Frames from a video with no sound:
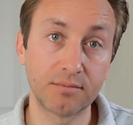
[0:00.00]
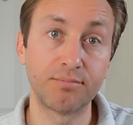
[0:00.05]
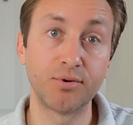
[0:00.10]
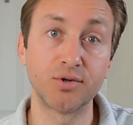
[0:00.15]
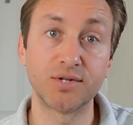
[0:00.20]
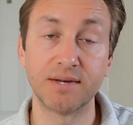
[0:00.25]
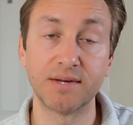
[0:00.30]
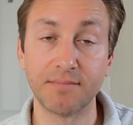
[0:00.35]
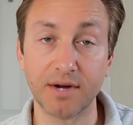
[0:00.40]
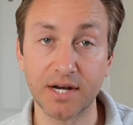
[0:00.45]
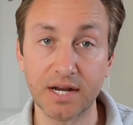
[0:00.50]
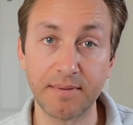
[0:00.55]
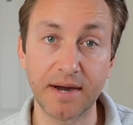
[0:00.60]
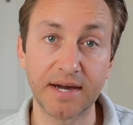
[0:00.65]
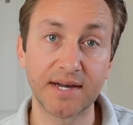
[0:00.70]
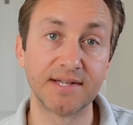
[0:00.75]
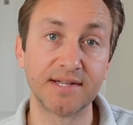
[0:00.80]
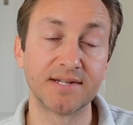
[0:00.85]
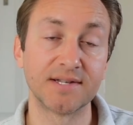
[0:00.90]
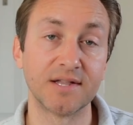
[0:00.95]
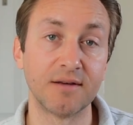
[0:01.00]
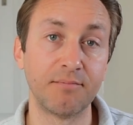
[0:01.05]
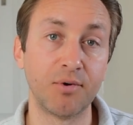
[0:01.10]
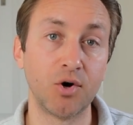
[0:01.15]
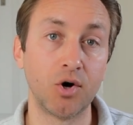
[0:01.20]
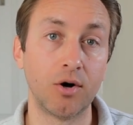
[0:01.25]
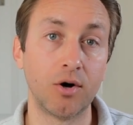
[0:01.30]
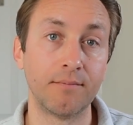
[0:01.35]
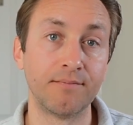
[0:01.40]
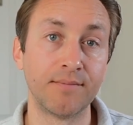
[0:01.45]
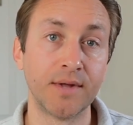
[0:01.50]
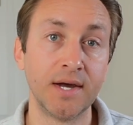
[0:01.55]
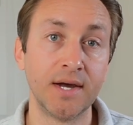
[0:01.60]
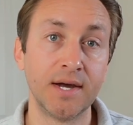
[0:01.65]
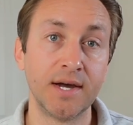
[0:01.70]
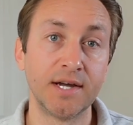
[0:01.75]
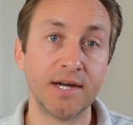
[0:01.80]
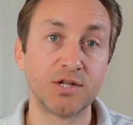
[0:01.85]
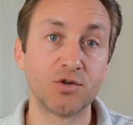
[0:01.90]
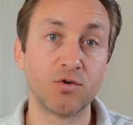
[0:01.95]
putting money back into the pot
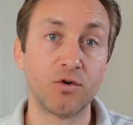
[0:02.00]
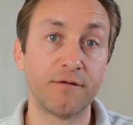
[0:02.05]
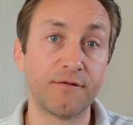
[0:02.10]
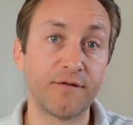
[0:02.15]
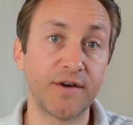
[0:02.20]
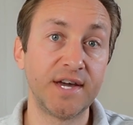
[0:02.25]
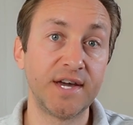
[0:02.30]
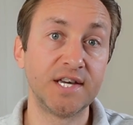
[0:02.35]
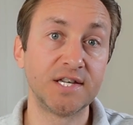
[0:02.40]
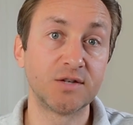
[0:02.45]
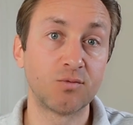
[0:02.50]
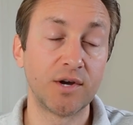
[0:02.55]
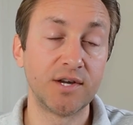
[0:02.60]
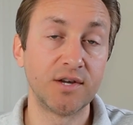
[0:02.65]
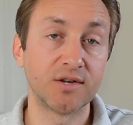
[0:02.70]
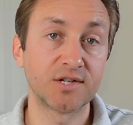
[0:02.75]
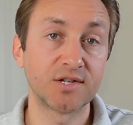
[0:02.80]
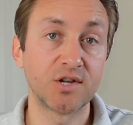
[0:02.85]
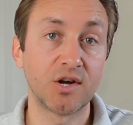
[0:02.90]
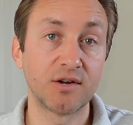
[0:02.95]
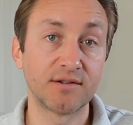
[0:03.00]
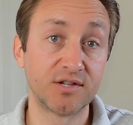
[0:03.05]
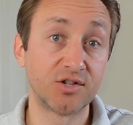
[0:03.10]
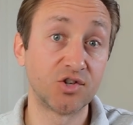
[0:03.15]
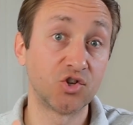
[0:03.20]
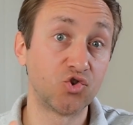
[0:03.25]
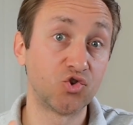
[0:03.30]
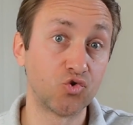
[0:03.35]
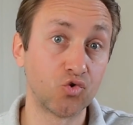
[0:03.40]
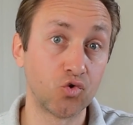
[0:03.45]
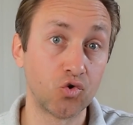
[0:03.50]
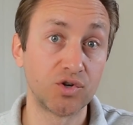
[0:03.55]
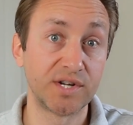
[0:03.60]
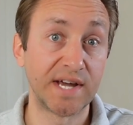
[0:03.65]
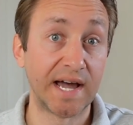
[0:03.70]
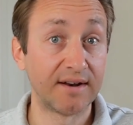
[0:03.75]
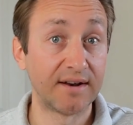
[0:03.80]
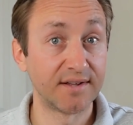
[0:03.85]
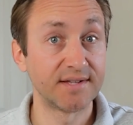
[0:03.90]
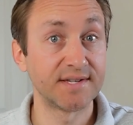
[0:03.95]
to a phase where you're starting to draw
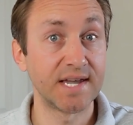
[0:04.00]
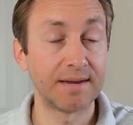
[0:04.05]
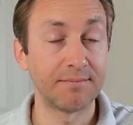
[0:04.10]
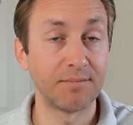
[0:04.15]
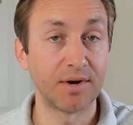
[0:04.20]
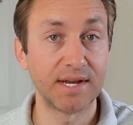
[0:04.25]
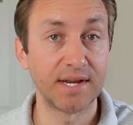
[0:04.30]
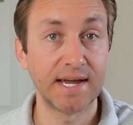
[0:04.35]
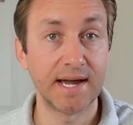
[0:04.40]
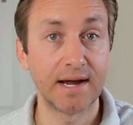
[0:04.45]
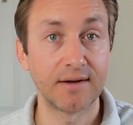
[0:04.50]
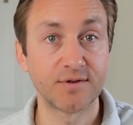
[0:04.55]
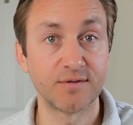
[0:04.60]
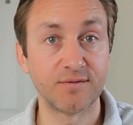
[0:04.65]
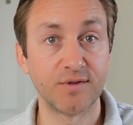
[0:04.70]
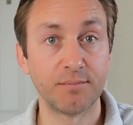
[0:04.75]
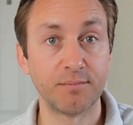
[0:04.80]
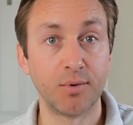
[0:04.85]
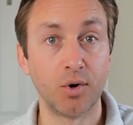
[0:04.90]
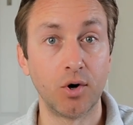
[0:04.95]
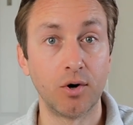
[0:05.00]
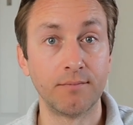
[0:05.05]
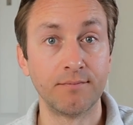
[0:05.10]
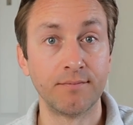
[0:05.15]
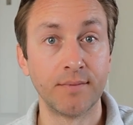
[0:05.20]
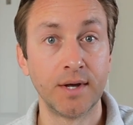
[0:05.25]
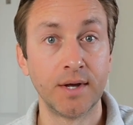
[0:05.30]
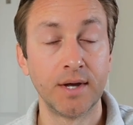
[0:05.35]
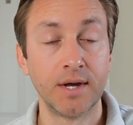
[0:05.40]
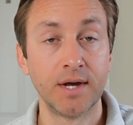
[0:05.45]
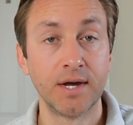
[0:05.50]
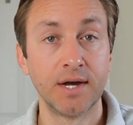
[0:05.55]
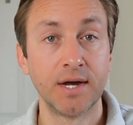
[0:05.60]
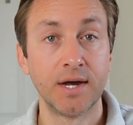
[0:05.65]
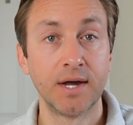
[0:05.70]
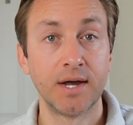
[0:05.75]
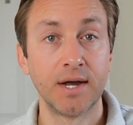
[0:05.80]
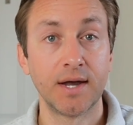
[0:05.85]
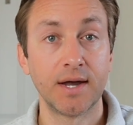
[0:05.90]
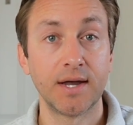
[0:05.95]
down and take money out of the pot.
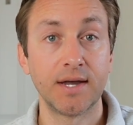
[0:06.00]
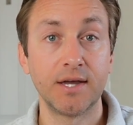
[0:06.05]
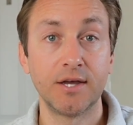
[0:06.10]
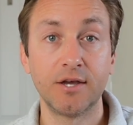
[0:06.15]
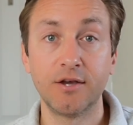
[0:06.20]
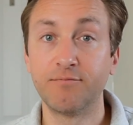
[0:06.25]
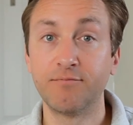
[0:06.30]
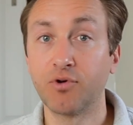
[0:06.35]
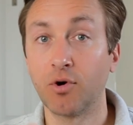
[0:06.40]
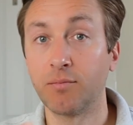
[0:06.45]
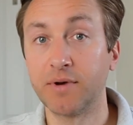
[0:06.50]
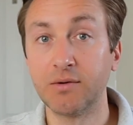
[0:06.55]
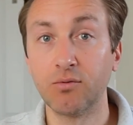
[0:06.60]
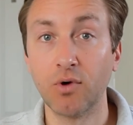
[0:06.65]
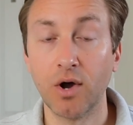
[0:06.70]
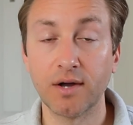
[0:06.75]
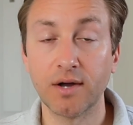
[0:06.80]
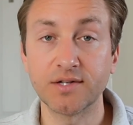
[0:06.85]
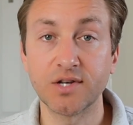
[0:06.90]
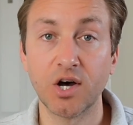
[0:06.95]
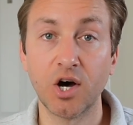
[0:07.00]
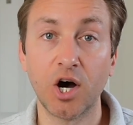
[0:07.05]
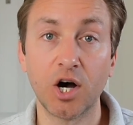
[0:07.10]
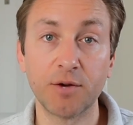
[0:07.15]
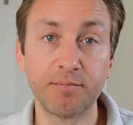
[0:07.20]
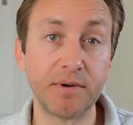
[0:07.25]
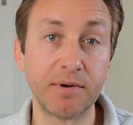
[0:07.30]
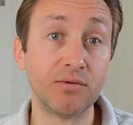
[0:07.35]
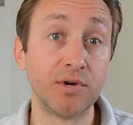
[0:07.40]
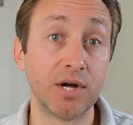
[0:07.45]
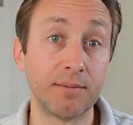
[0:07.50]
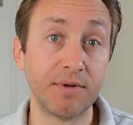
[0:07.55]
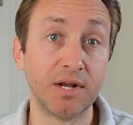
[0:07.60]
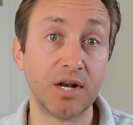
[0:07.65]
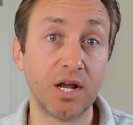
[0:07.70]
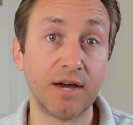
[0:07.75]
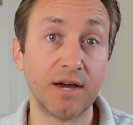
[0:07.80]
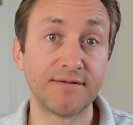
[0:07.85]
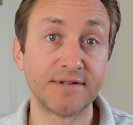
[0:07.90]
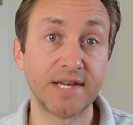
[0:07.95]
You probably worked hard building up
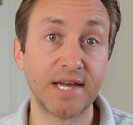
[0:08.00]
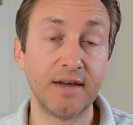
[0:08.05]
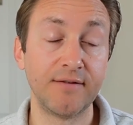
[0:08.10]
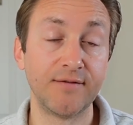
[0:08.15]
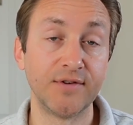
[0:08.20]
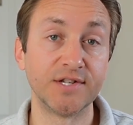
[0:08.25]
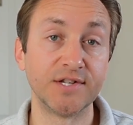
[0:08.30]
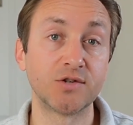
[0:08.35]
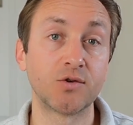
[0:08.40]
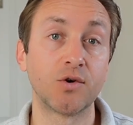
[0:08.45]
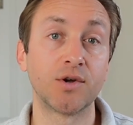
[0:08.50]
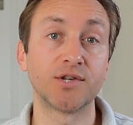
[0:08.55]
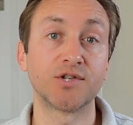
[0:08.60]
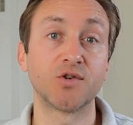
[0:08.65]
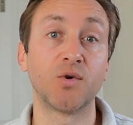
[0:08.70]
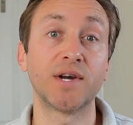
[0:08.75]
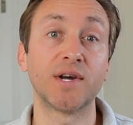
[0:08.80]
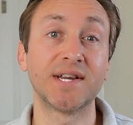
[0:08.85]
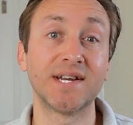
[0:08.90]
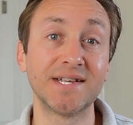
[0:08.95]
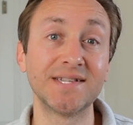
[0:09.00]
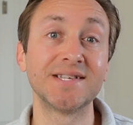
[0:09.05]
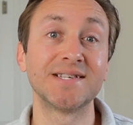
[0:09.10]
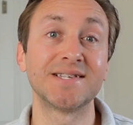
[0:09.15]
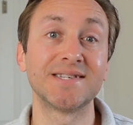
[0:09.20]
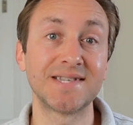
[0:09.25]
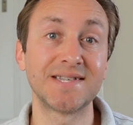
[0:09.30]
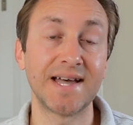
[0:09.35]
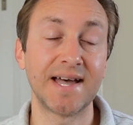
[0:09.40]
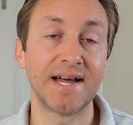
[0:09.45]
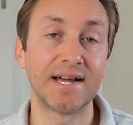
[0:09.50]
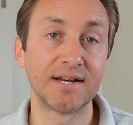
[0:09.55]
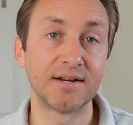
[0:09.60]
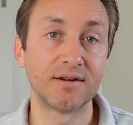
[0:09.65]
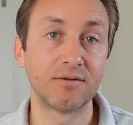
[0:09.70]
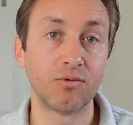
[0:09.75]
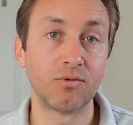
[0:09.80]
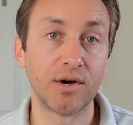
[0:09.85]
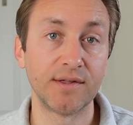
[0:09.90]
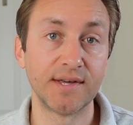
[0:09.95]
your life savings, so I can
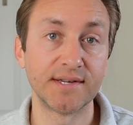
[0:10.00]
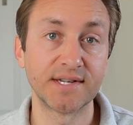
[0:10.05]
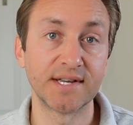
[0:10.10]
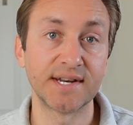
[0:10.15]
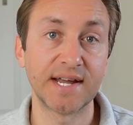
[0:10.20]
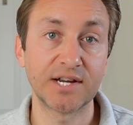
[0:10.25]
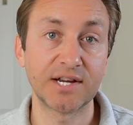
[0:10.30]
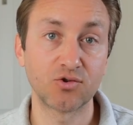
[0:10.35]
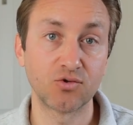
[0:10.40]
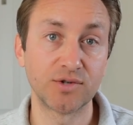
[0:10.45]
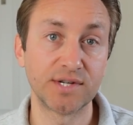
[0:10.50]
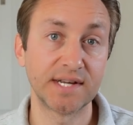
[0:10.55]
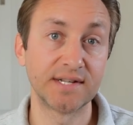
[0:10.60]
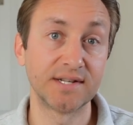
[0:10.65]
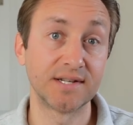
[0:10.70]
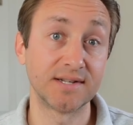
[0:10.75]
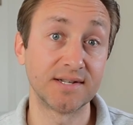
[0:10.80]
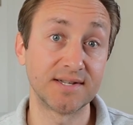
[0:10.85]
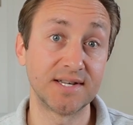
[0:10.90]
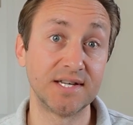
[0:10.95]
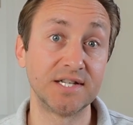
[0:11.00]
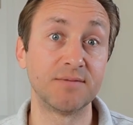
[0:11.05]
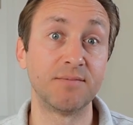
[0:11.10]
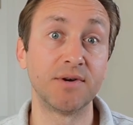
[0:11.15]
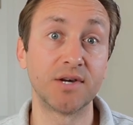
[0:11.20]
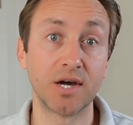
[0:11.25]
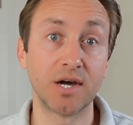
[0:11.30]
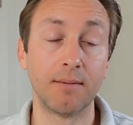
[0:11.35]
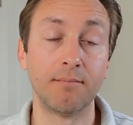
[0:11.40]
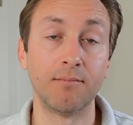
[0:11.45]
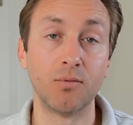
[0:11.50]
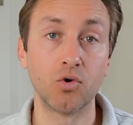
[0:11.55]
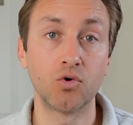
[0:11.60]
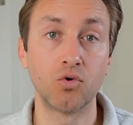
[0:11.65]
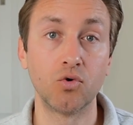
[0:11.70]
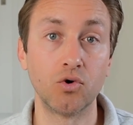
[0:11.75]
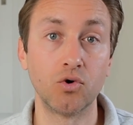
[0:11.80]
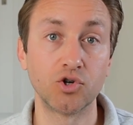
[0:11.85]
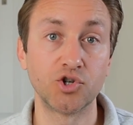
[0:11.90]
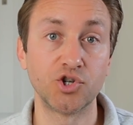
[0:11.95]
understand why there's a natural tendency to become more
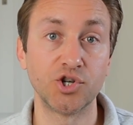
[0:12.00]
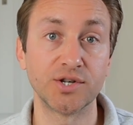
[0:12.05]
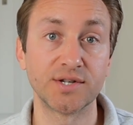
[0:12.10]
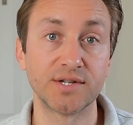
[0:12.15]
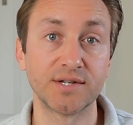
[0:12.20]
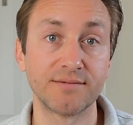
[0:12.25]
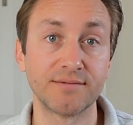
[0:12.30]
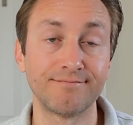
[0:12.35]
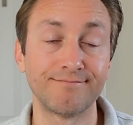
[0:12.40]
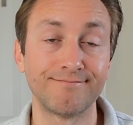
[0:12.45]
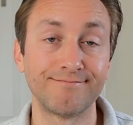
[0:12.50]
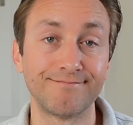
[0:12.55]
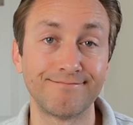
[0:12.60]
cautious.